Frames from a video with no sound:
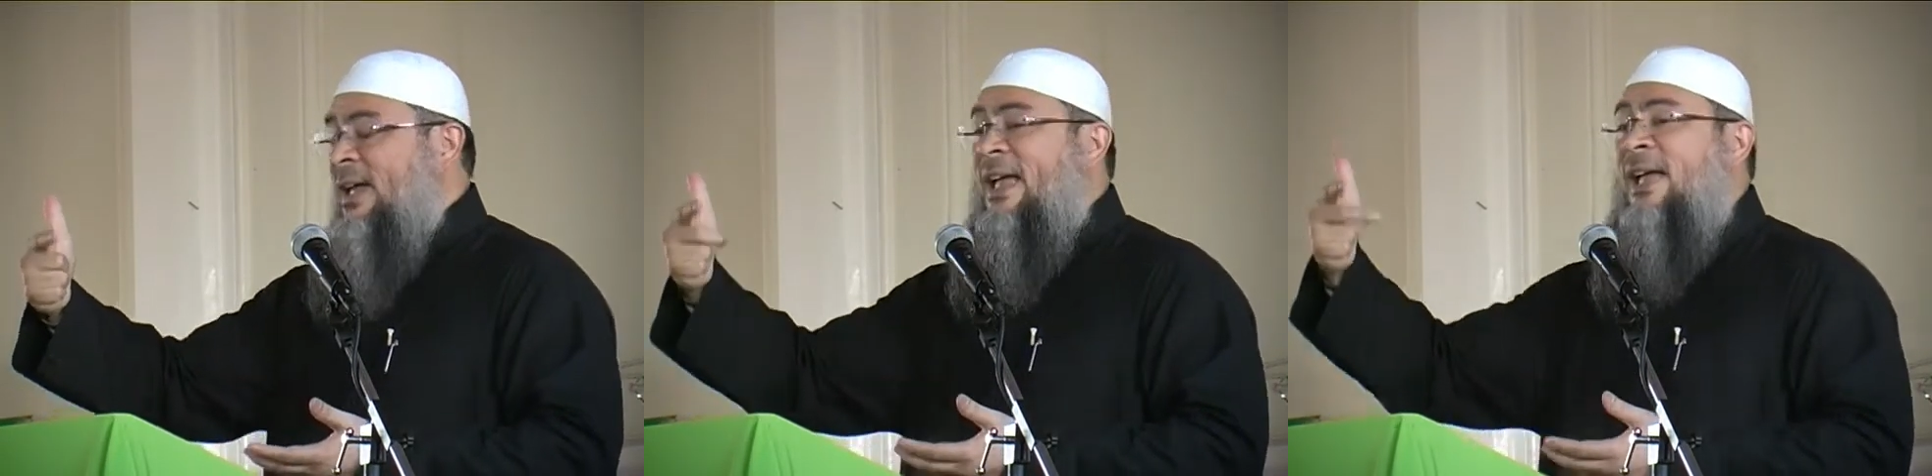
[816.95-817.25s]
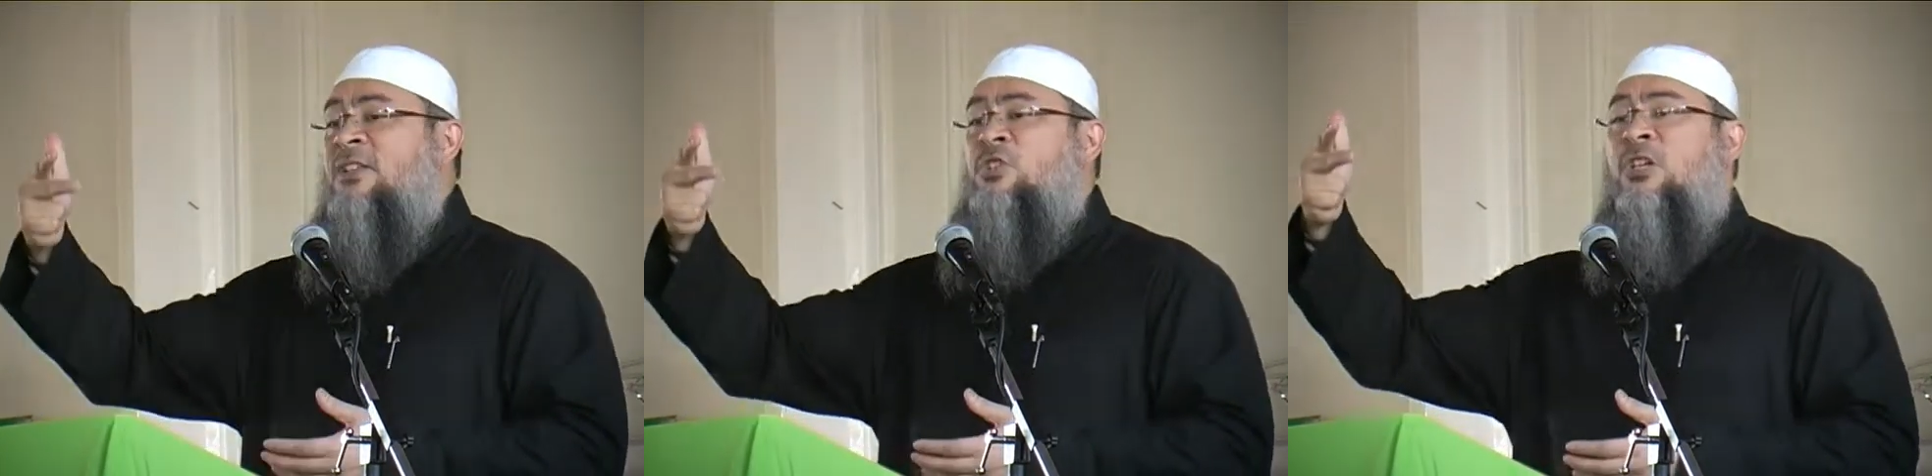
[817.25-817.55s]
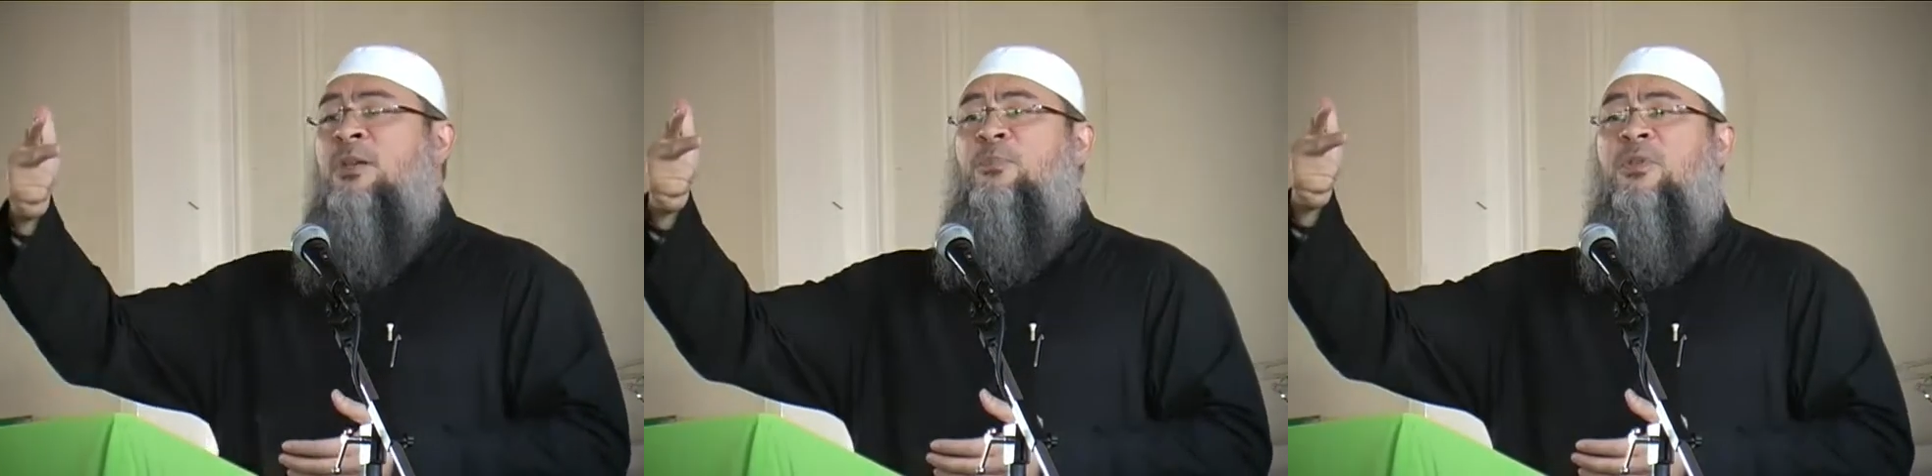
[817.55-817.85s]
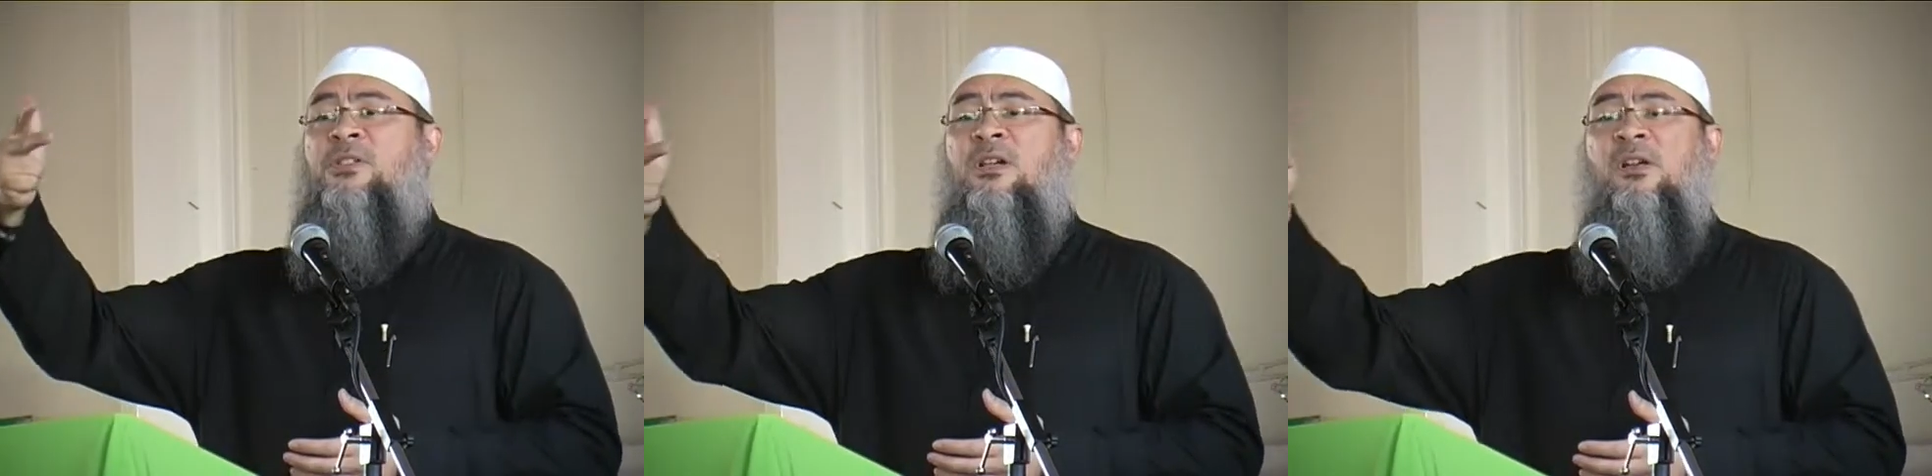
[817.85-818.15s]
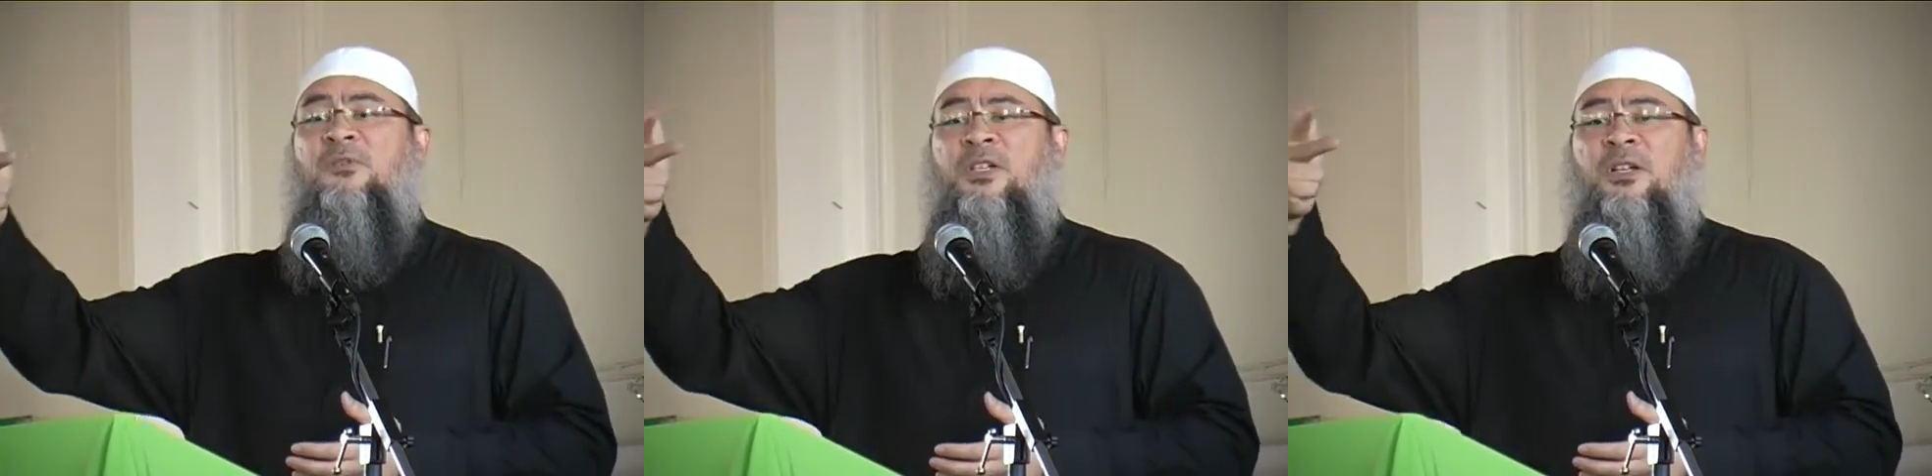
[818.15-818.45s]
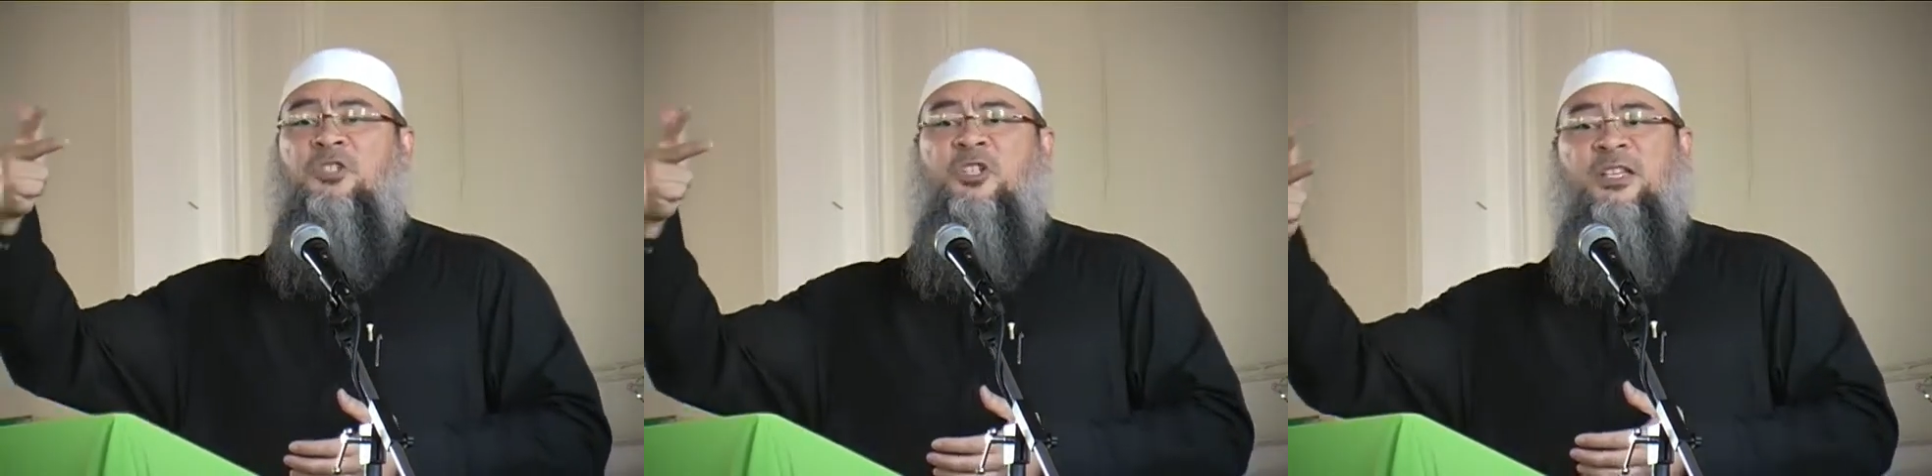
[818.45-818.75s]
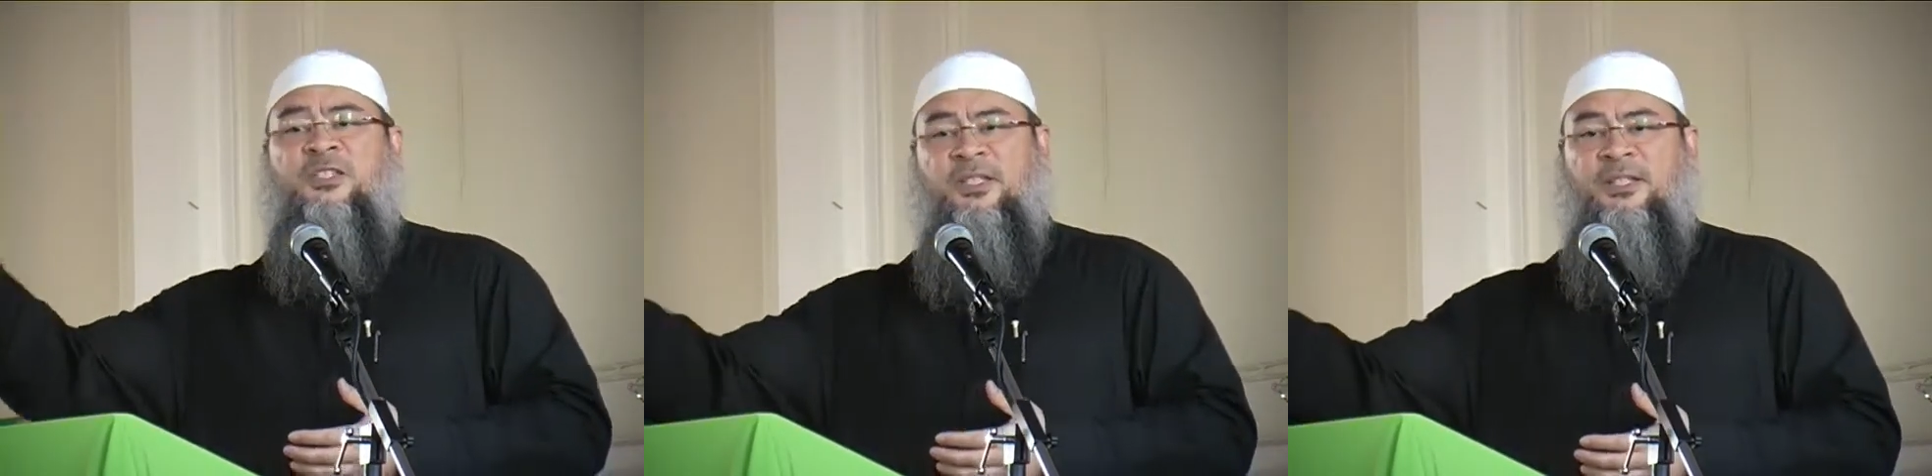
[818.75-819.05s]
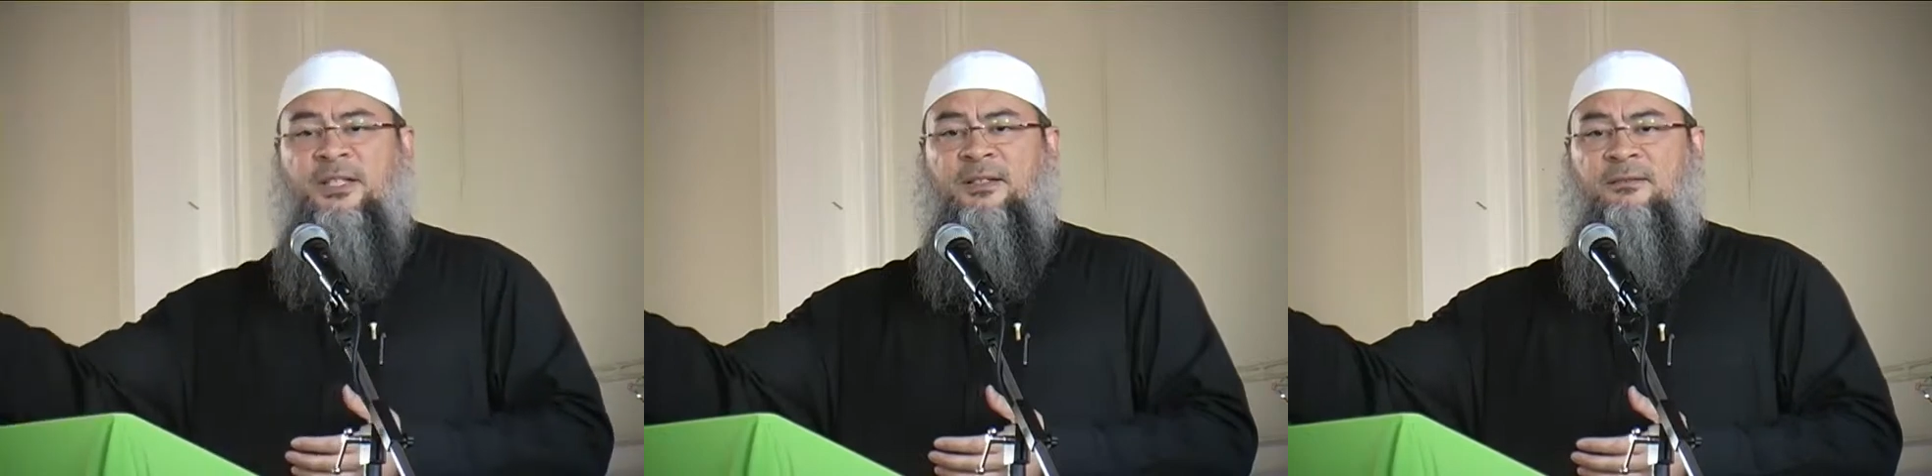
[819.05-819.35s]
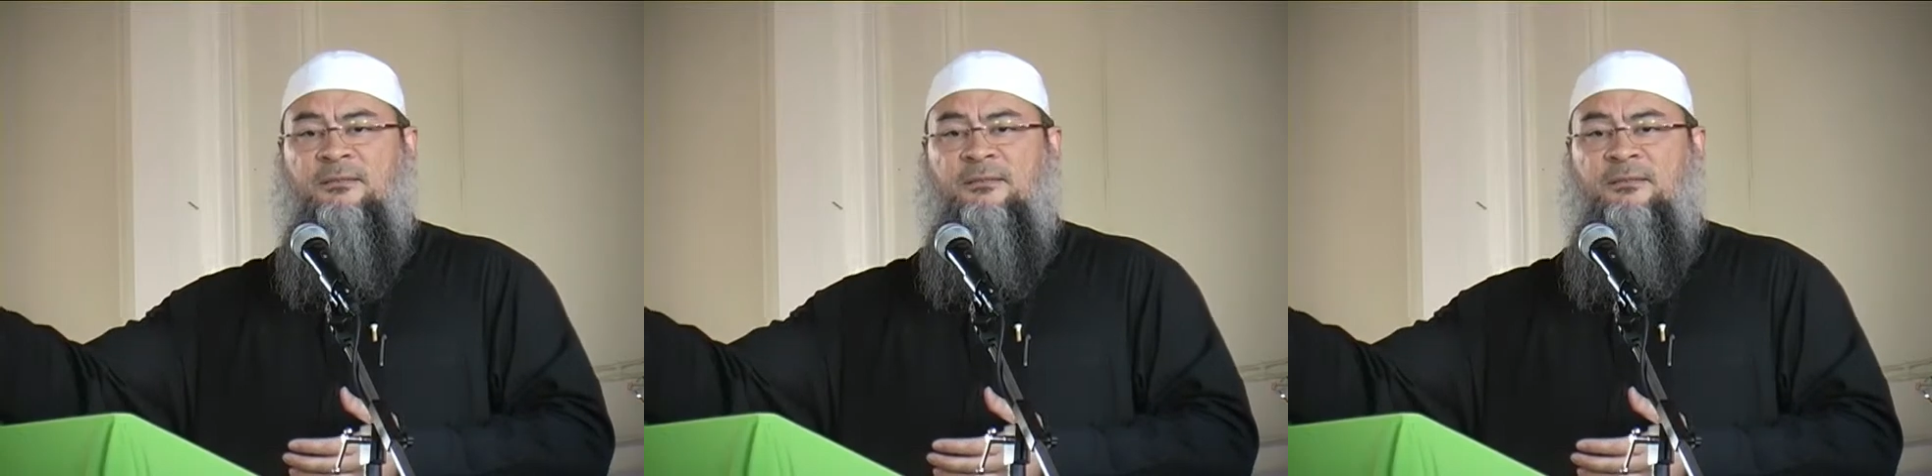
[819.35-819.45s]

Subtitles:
and she preserves her chastity,